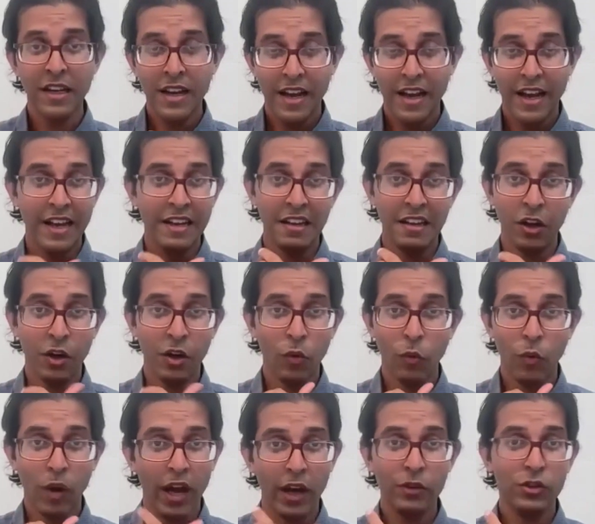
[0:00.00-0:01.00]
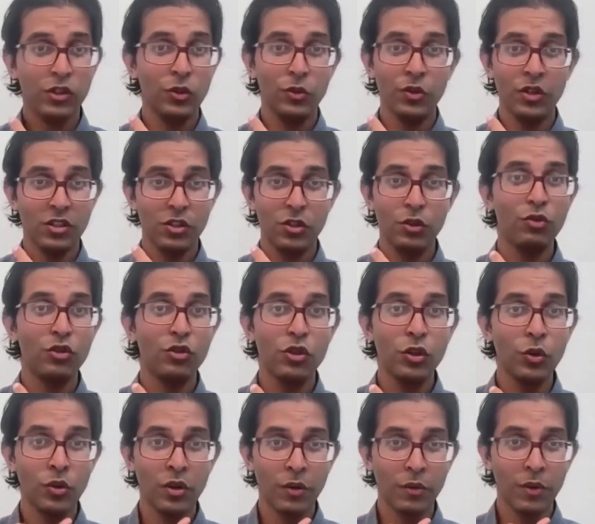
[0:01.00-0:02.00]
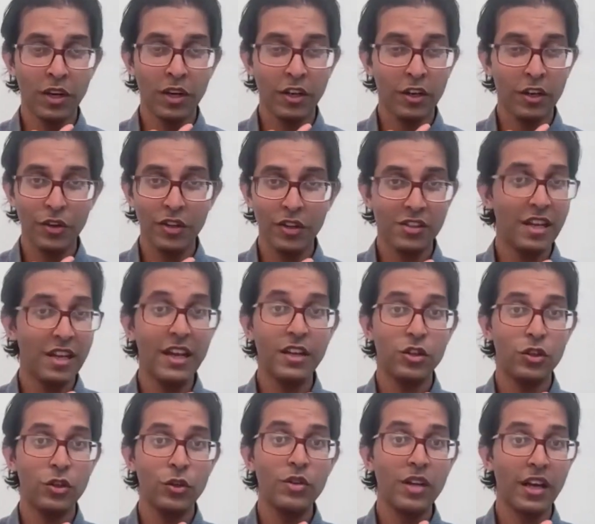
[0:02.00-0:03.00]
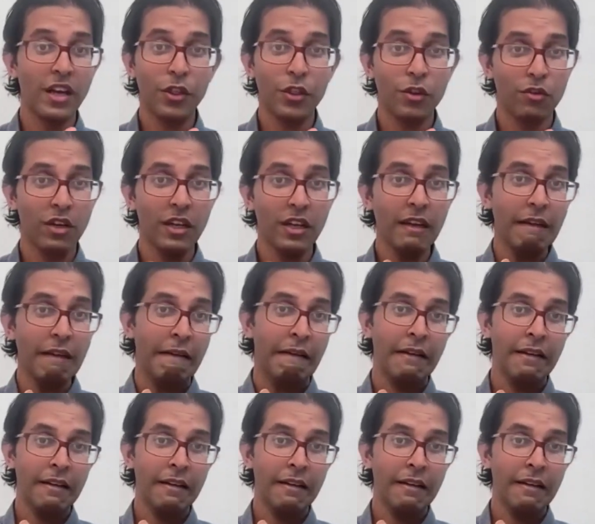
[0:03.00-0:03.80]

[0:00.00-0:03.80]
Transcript: And how soon is too soon? Are we going to do this day 2, day 3?